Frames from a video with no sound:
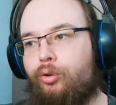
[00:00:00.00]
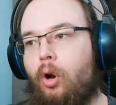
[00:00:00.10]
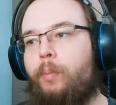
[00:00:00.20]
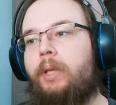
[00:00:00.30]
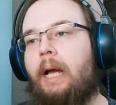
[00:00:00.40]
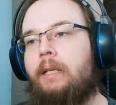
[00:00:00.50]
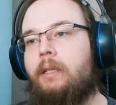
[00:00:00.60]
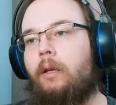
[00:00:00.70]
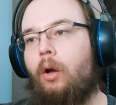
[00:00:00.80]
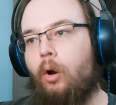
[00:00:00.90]
be dropped
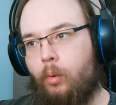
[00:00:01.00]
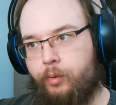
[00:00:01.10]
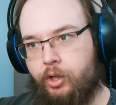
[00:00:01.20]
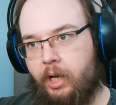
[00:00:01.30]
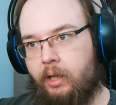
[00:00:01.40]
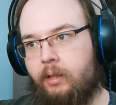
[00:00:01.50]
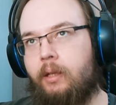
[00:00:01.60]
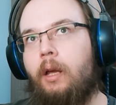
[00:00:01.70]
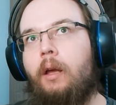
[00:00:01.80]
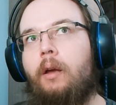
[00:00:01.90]
as an
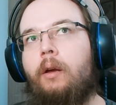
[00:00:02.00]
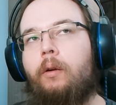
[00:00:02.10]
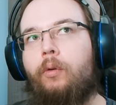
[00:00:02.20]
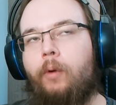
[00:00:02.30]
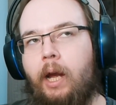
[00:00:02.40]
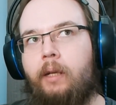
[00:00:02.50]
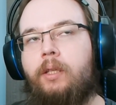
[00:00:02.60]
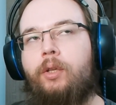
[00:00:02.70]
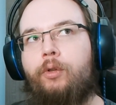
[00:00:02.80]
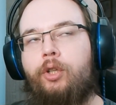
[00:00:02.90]
object.
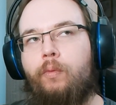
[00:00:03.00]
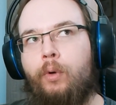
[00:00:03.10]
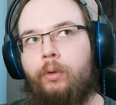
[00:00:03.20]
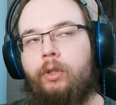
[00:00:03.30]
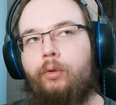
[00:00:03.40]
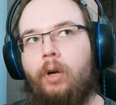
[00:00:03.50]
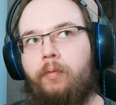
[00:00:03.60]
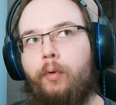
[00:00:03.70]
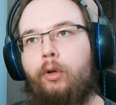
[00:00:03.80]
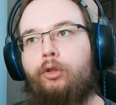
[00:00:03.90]
Right, so she wanted to
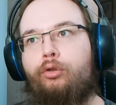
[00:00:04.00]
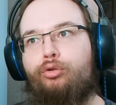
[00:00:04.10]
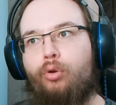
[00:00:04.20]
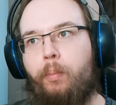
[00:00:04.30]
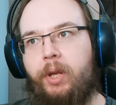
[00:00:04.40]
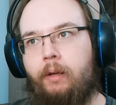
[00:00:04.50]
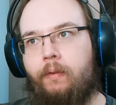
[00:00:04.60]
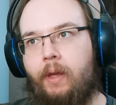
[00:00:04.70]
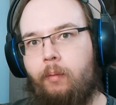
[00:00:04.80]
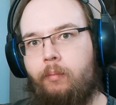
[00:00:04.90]
avoid
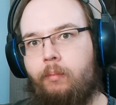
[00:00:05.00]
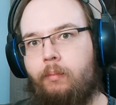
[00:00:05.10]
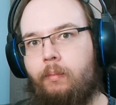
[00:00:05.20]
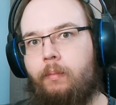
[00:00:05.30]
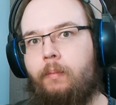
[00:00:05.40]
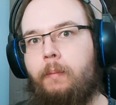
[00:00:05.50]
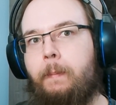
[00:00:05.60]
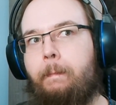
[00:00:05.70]
dropping them?